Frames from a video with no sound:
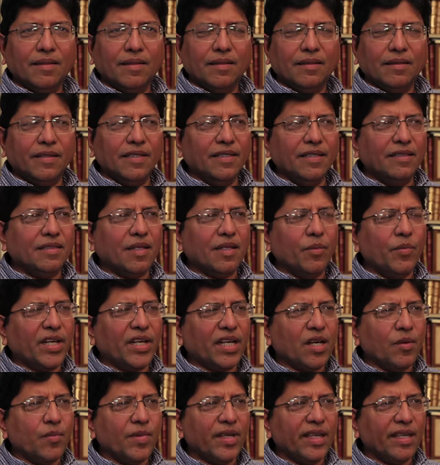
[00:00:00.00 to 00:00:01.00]
Things are
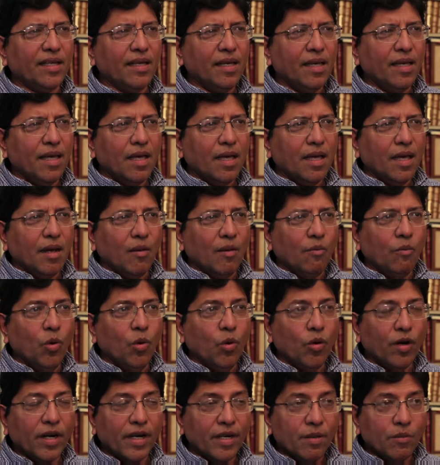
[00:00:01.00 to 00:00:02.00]
becoming
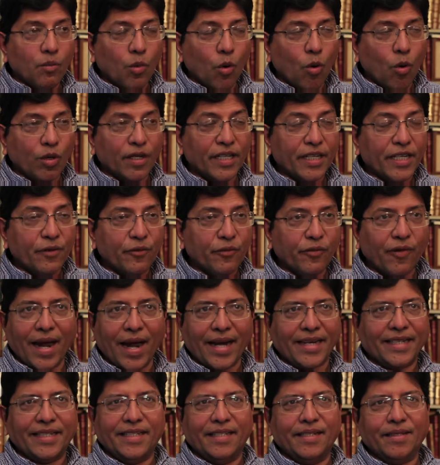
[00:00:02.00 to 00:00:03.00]
more and more
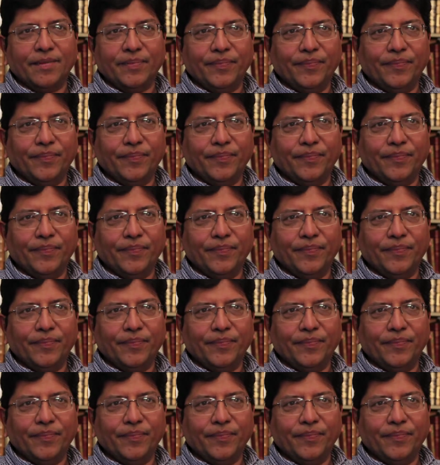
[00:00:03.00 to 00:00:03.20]
defined.